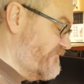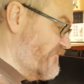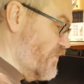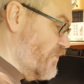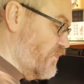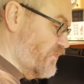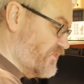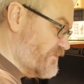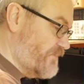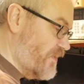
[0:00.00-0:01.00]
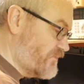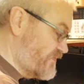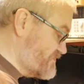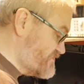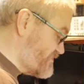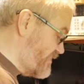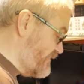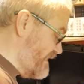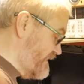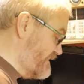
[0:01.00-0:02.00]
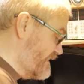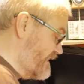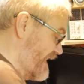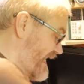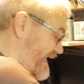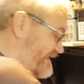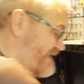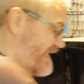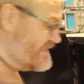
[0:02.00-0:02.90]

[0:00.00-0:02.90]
for all the components to go in, and